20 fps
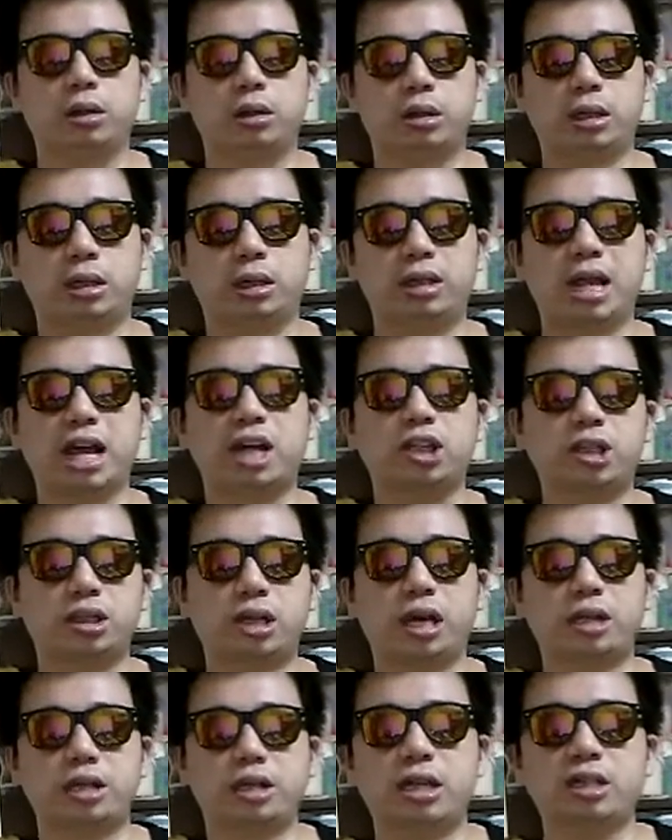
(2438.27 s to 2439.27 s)
The dark
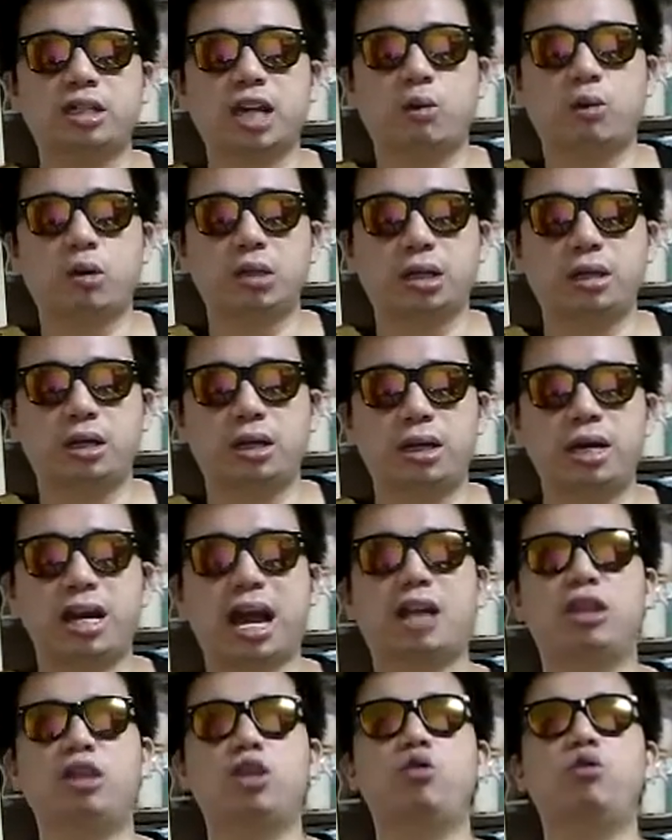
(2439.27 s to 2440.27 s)
stain since I was a little kid
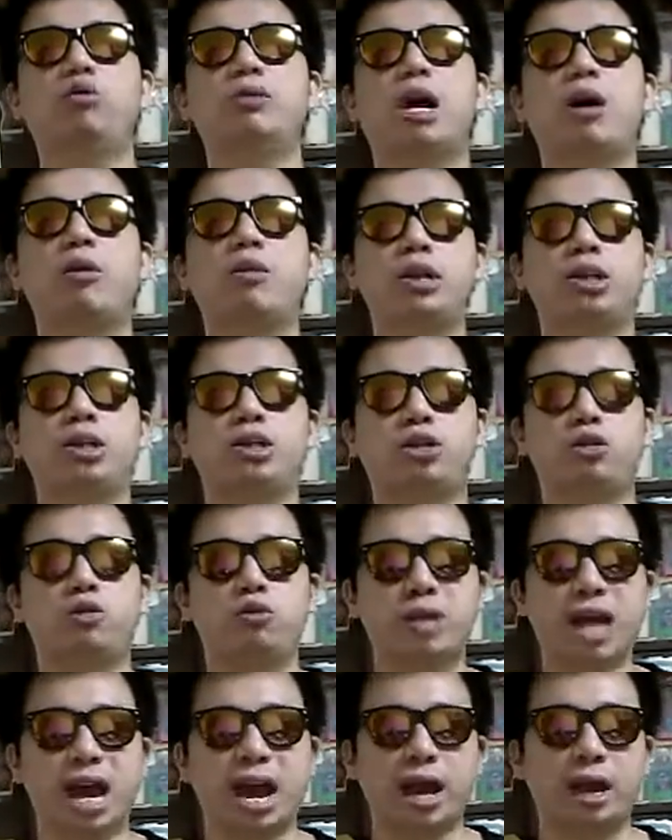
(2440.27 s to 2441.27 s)
until now is still
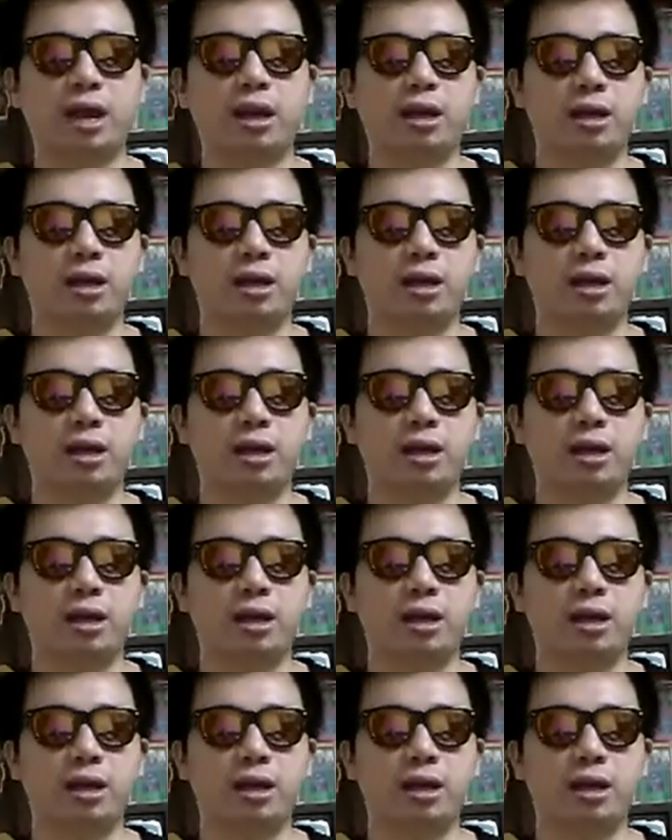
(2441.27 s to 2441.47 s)
there.